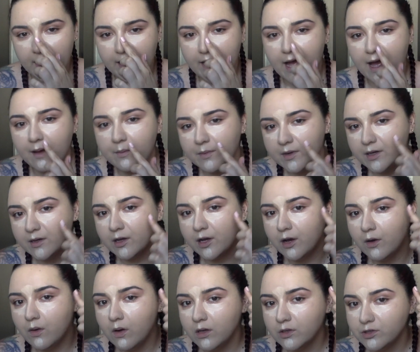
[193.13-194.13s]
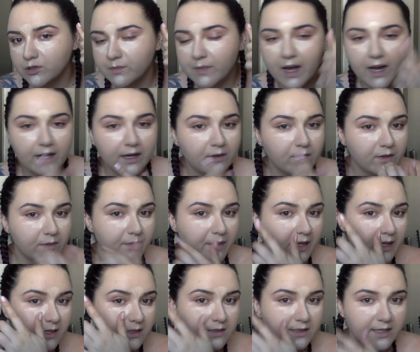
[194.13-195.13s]
yeah, I'm going to go all dramatic with my
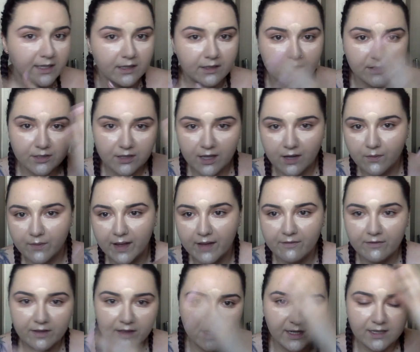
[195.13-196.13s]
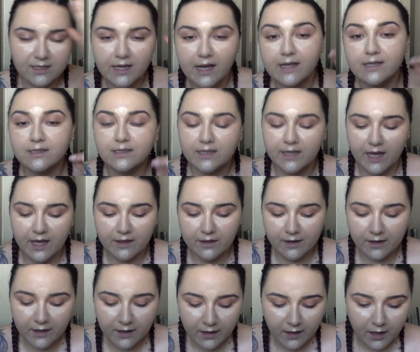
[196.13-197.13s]
concealer so that way everything ties together.